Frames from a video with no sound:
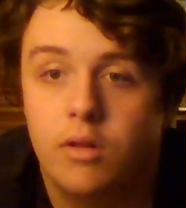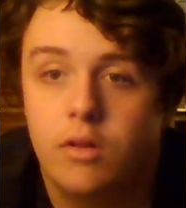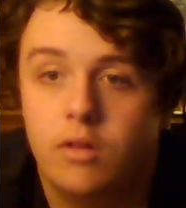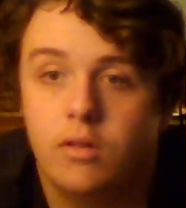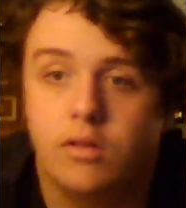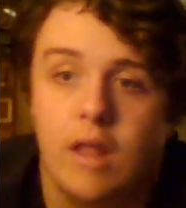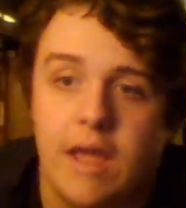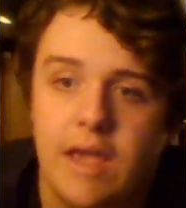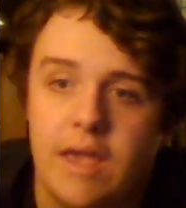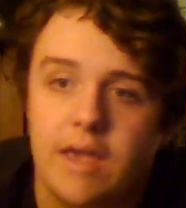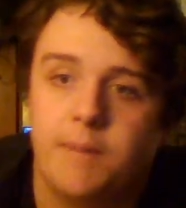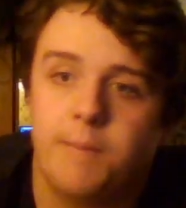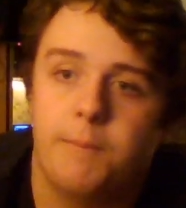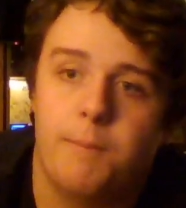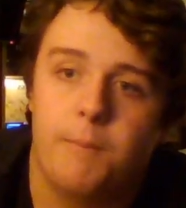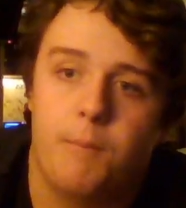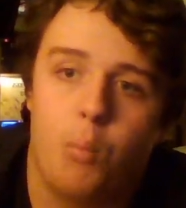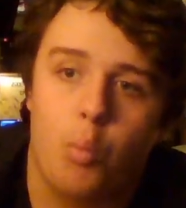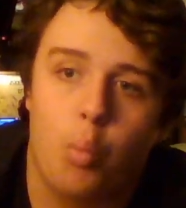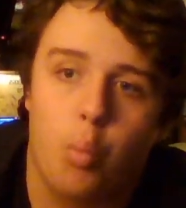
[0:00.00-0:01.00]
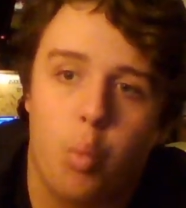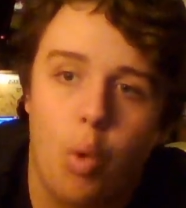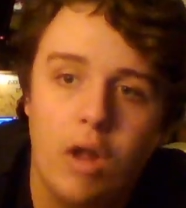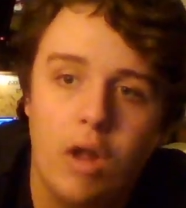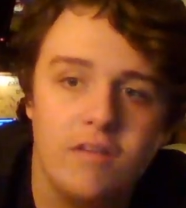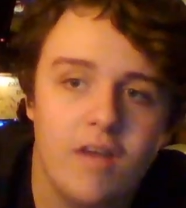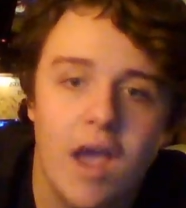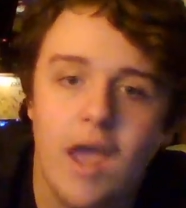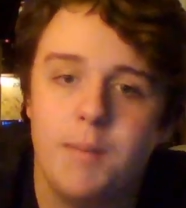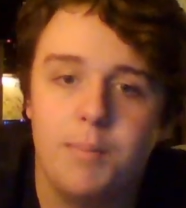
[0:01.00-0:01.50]
Like, what
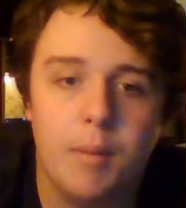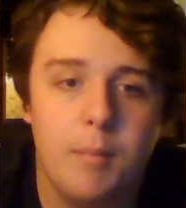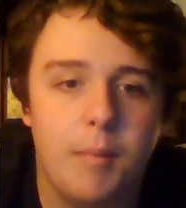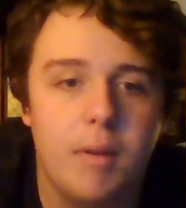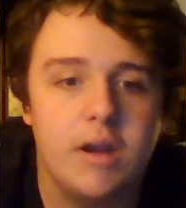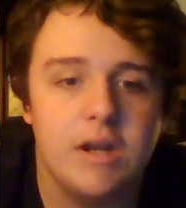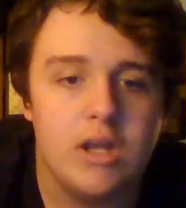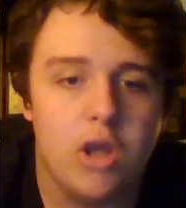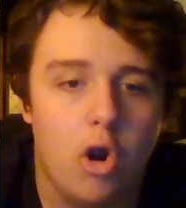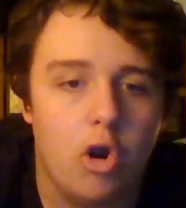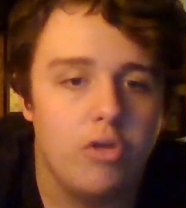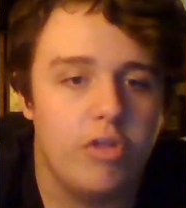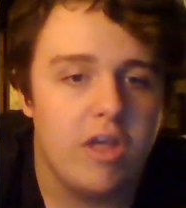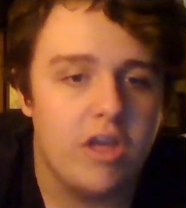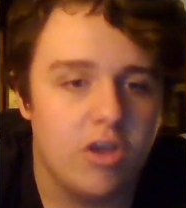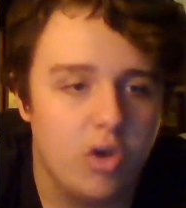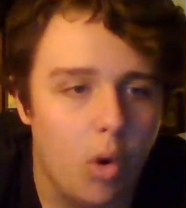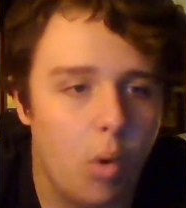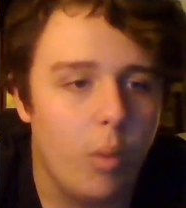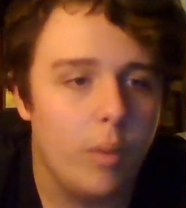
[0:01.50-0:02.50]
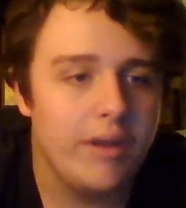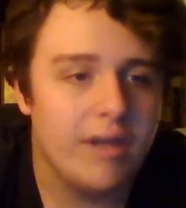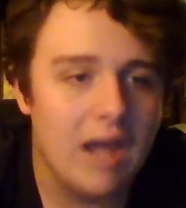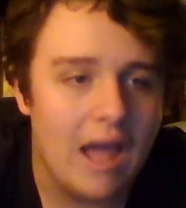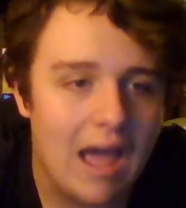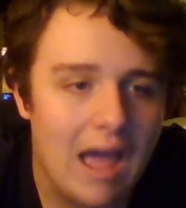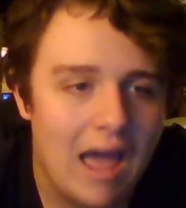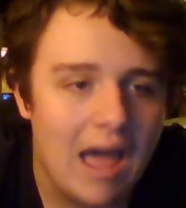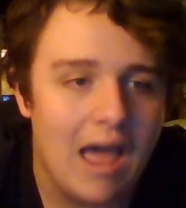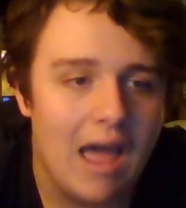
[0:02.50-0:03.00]
type of money are they going to
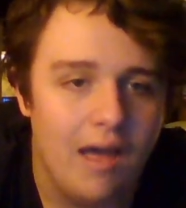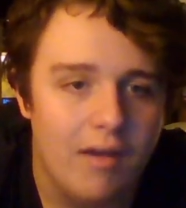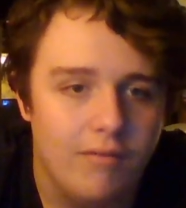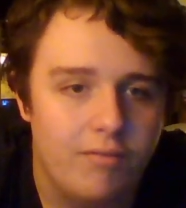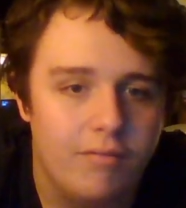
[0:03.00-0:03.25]
have?